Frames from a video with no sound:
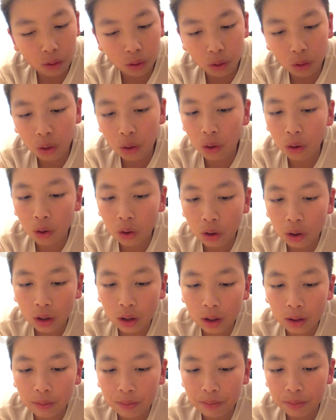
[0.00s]
or
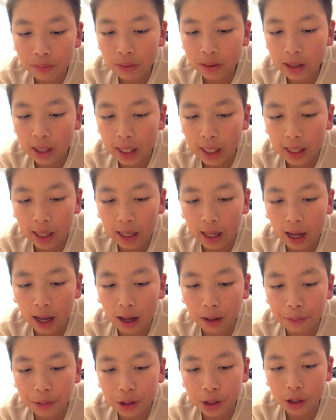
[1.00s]
they
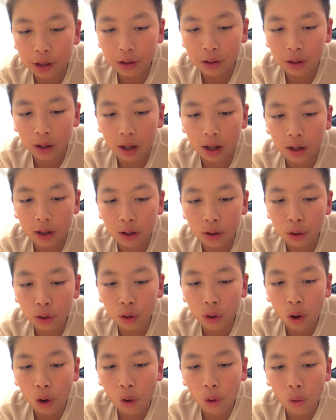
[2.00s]
have to
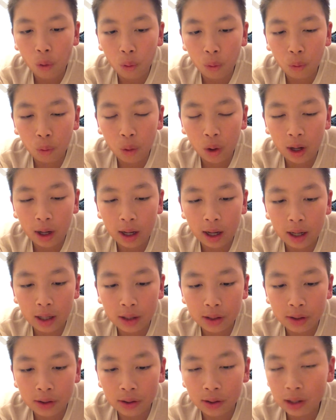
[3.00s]
wait
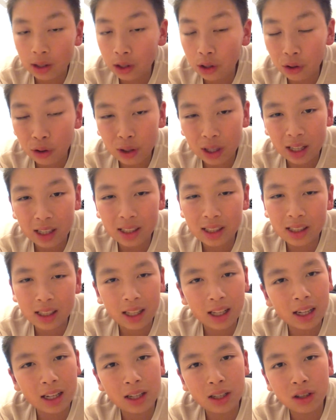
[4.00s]
and do it. You can
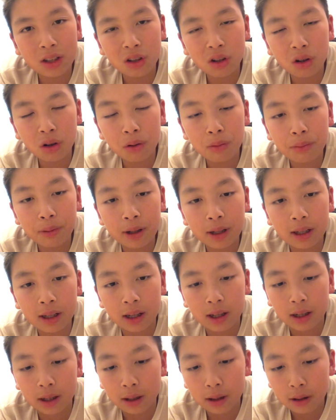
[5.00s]
say you'll be
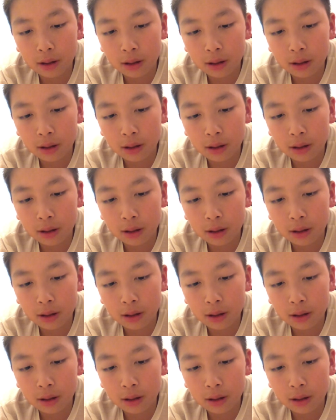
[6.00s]
like